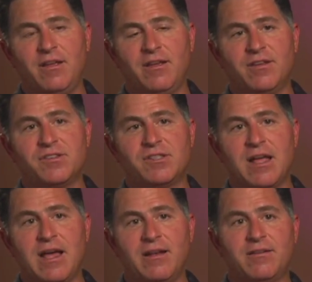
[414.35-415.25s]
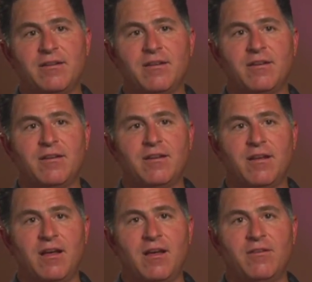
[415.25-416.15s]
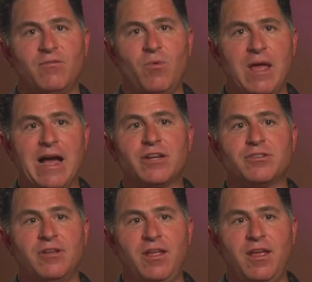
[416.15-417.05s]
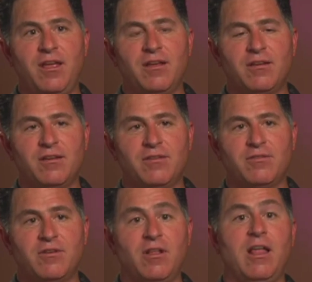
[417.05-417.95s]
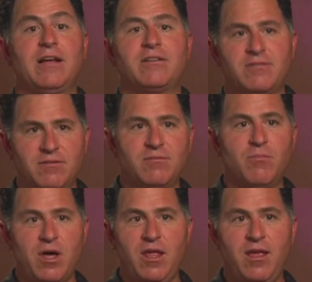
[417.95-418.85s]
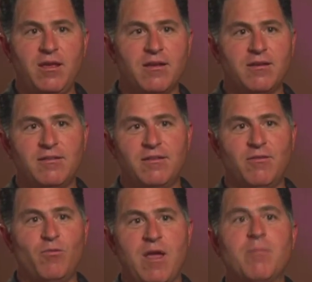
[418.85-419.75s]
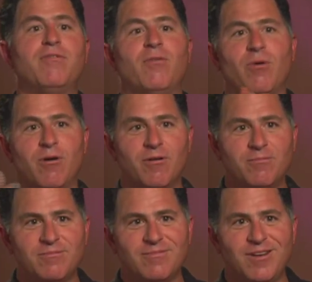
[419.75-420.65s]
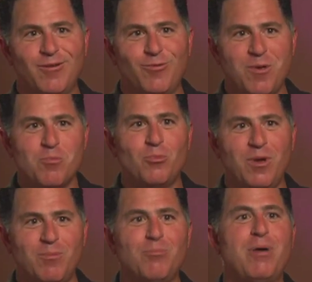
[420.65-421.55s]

is that uh, we actually you know, collect money you know, way before you know, we, we